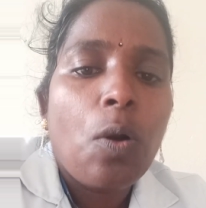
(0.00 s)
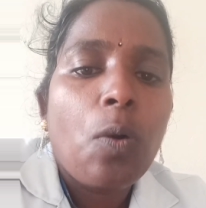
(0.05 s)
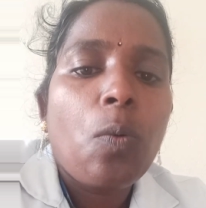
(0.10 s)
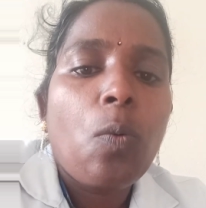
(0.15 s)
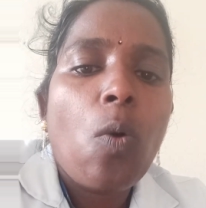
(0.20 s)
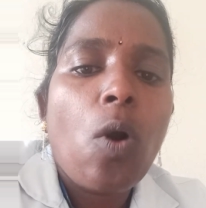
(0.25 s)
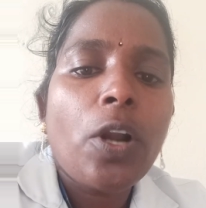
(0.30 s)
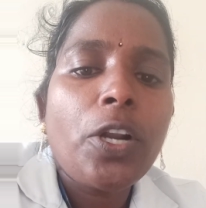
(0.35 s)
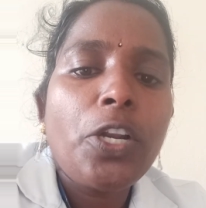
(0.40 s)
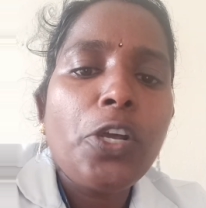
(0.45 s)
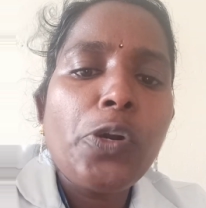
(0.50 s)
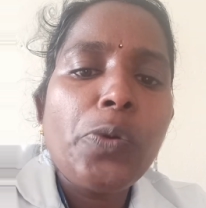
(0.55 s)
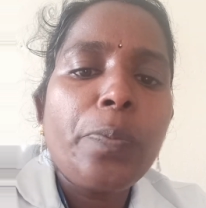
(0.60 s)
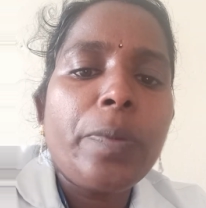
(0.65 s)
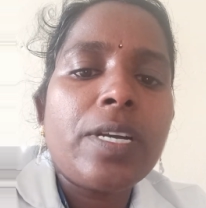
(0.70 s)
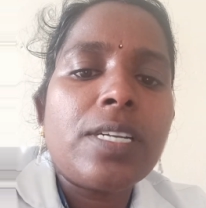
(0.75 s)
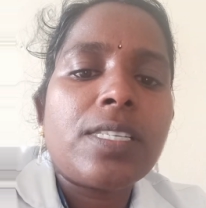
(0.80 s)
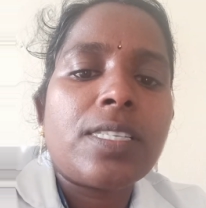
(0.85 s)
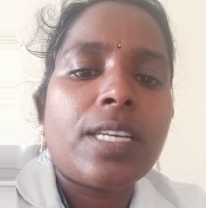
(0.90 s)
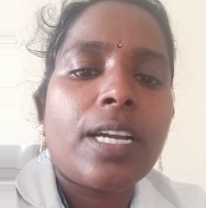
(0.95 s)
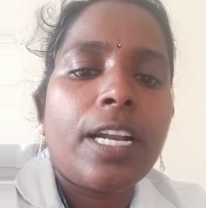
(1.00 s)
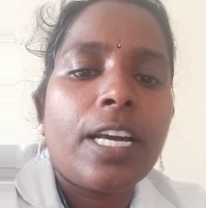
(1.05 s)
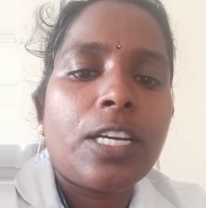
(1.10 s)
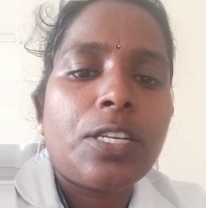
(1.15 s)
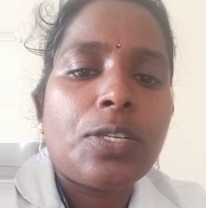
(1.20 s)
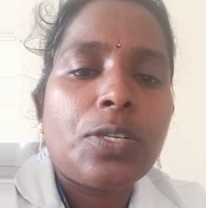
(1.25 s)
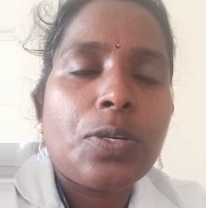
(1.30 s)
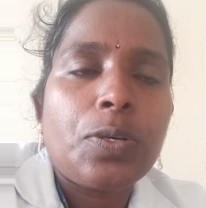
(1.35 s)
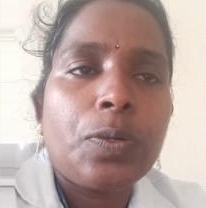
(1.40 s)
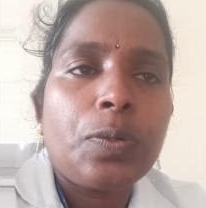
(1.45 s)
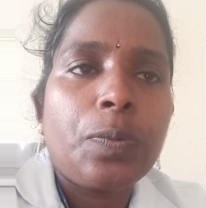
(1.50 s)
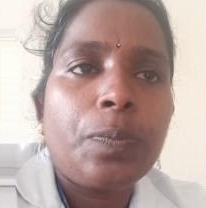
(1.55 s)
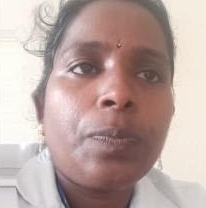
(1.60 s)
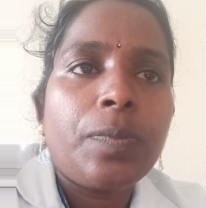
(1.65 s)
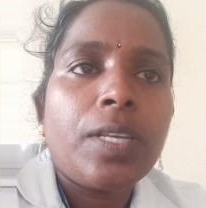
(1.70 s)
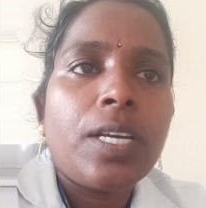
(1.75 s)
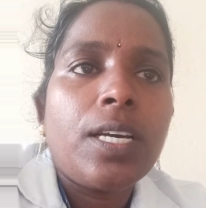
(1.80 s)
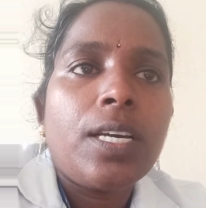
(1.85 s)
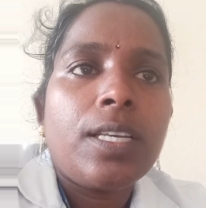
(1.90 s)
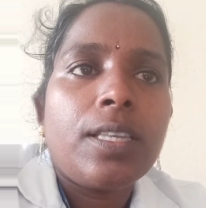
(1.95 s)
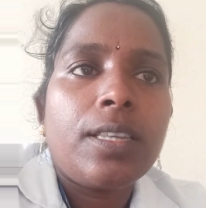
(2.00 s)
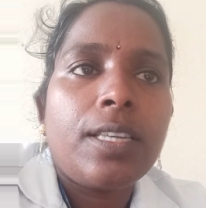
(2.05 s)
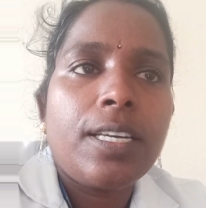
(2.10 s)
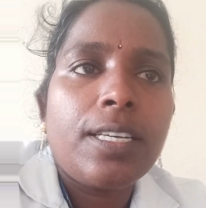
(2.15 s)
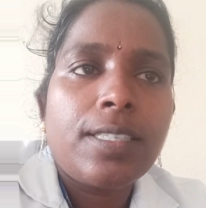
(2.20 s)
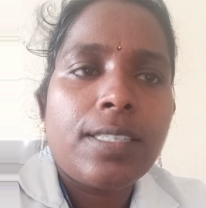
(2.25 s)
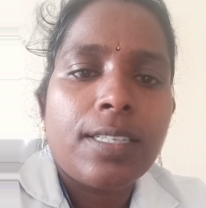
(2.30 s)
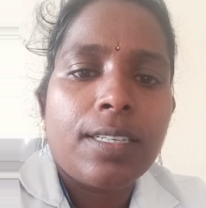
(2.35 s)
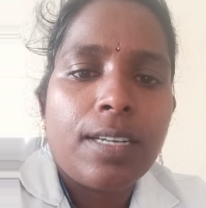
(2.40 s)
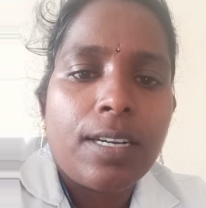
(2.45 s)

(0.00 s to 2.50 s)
What do you mean sedative? These